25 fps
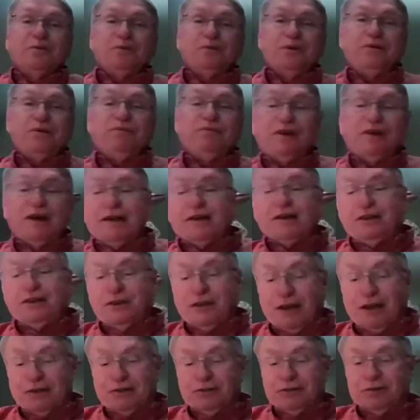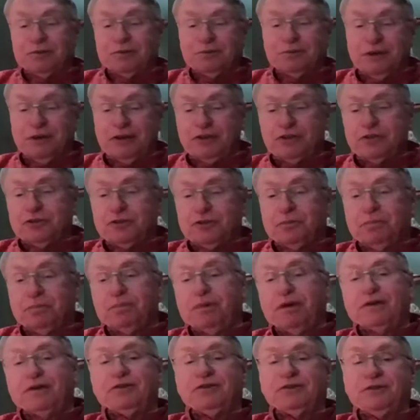We've got Dr.
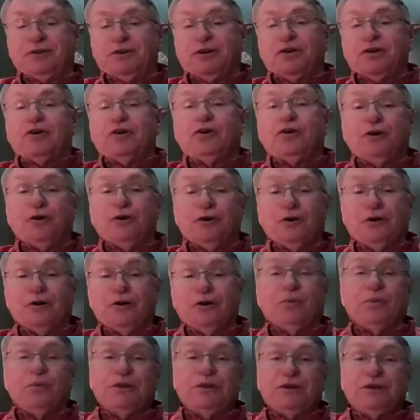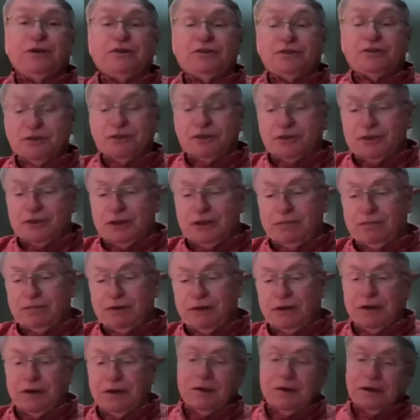Rachel Bezner Kerr with us this
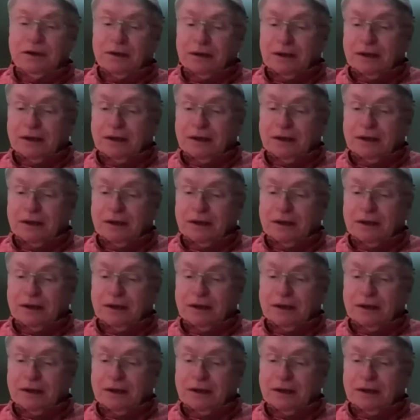evening.